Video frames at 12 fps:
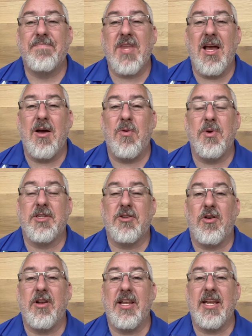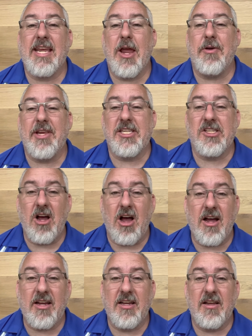We're starting to carry
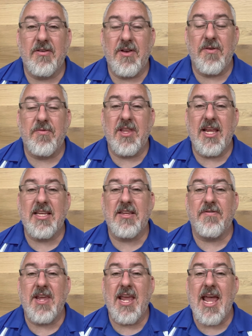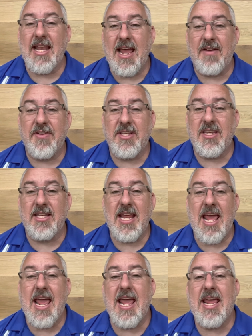stock of different things if you had to have it
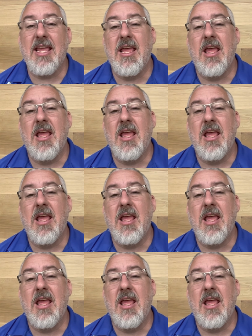today.